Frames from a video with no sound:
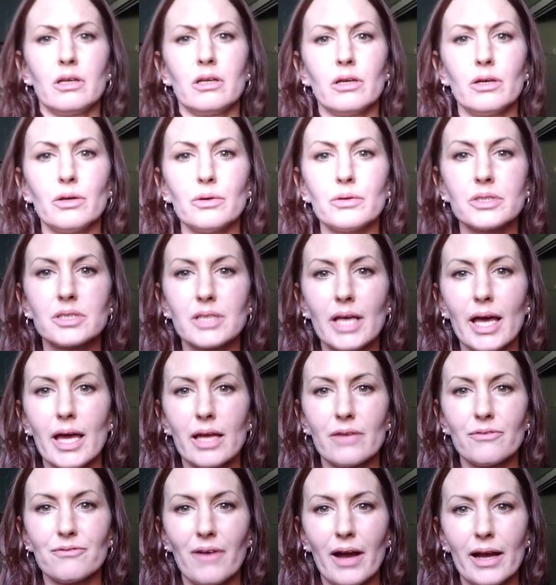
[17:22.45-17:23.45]
Who
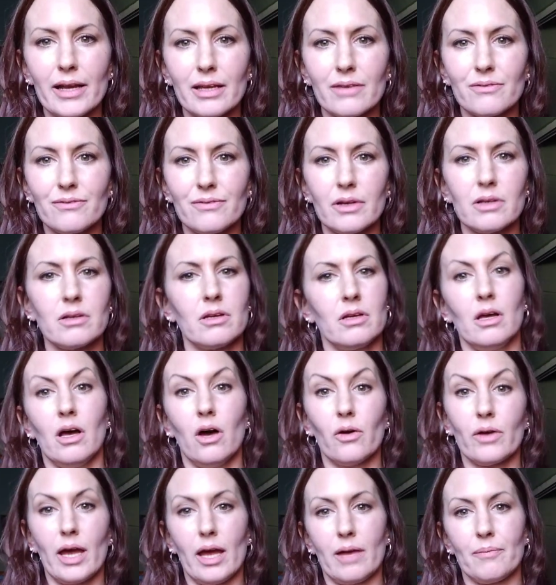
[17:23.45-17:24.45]
said finding...
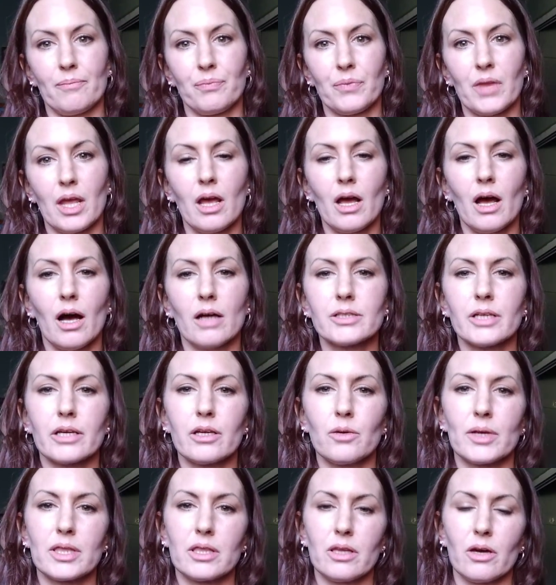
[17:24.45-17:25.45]
Okay, I'll tell
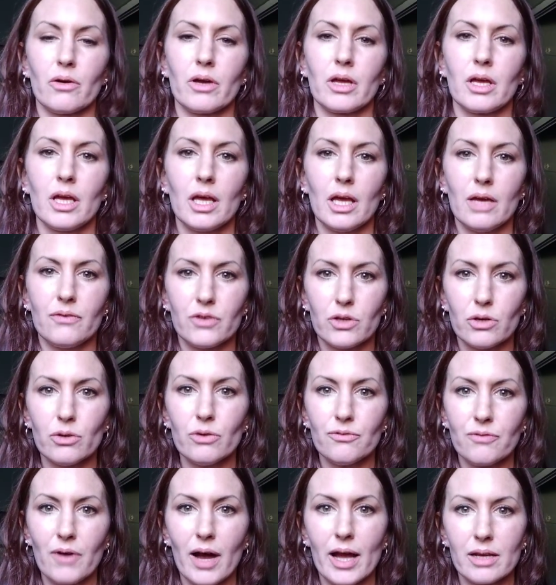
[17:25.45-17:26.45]
you what though. If
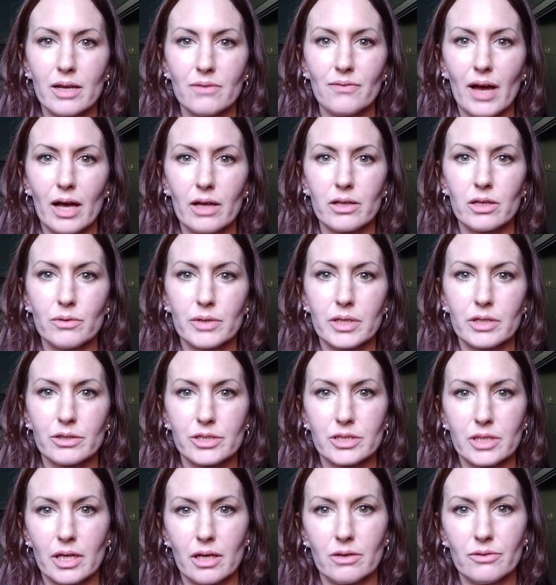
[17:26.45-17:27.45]
you find value in
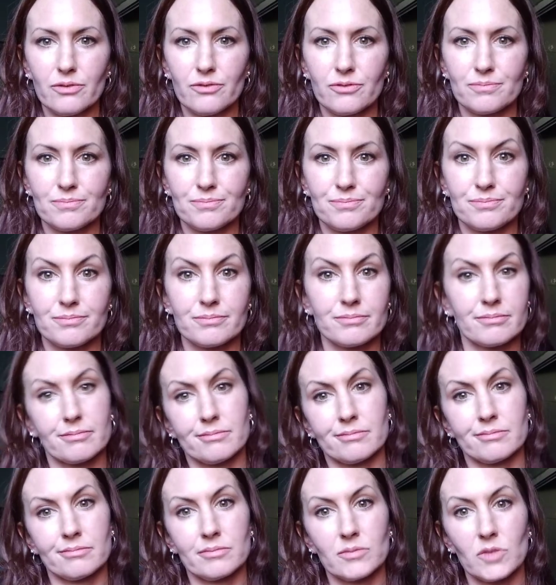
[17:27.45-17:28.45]
yourself,
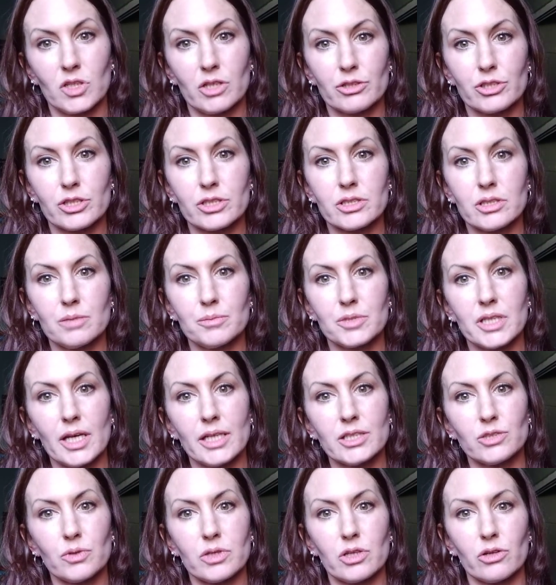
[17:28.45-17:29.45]
you're just
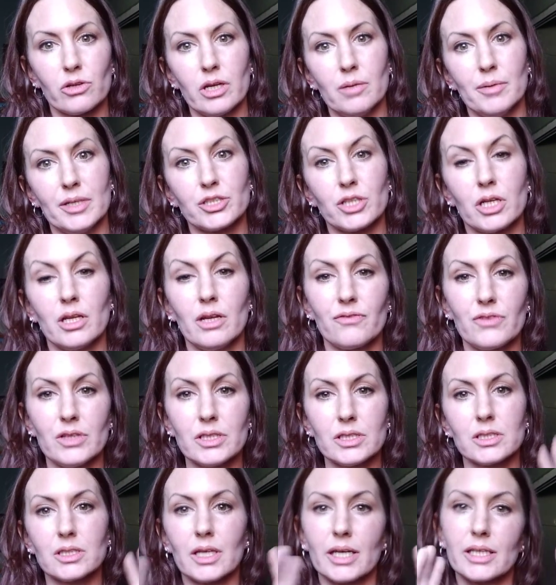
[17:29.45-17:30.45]
obsessed with your image. And if
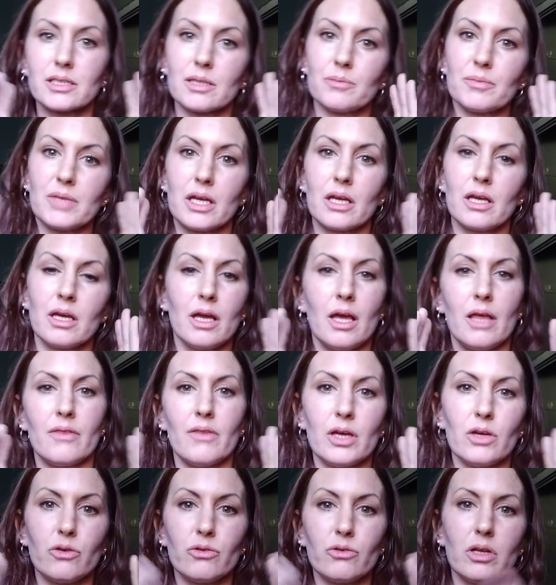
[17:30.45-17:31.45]
this is like something
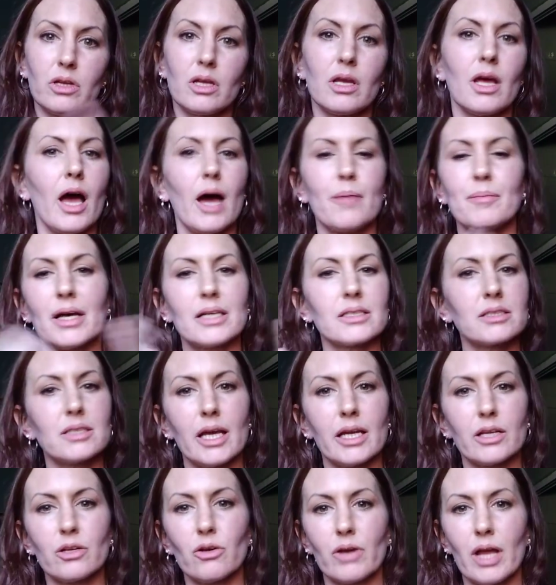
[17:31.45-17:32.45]
that you... I'm not
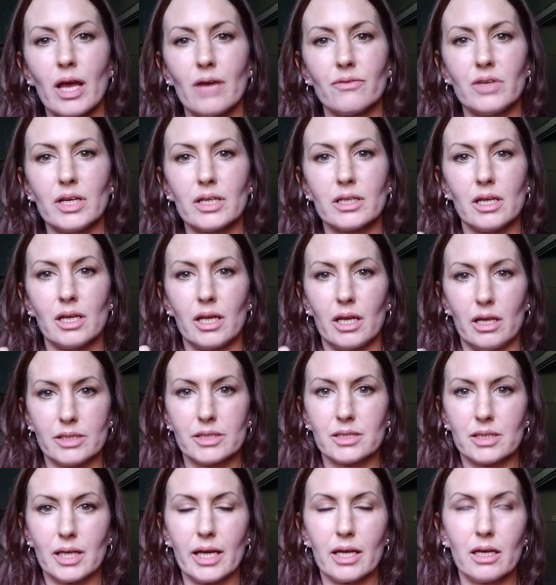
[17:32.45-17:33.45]
saying don't have dignity.
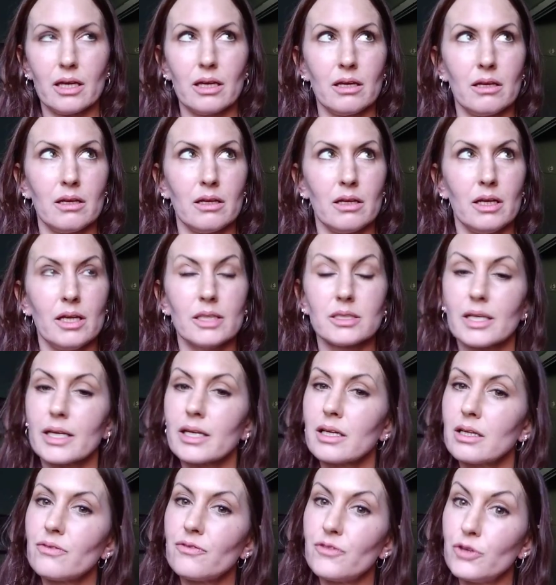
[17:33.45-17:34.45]
It's like
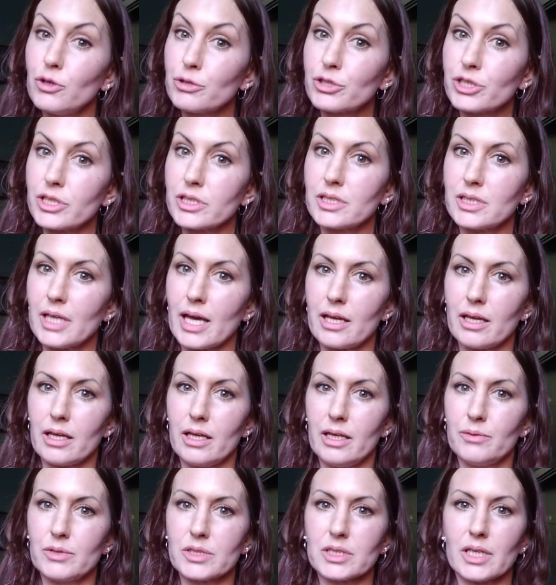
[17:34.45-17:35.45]
Confucius said.
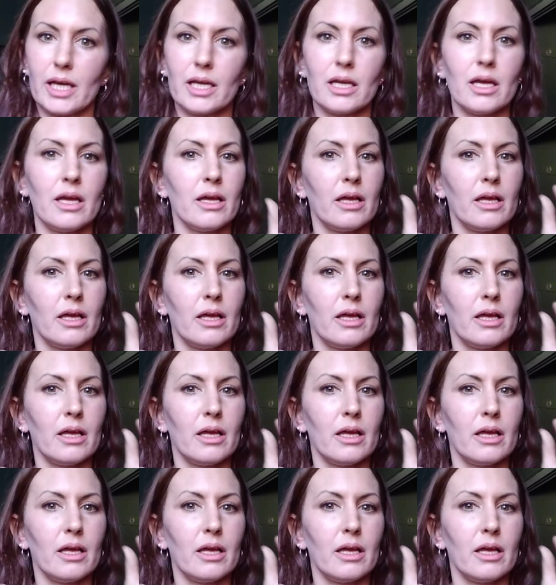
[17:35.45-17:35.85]
He was like,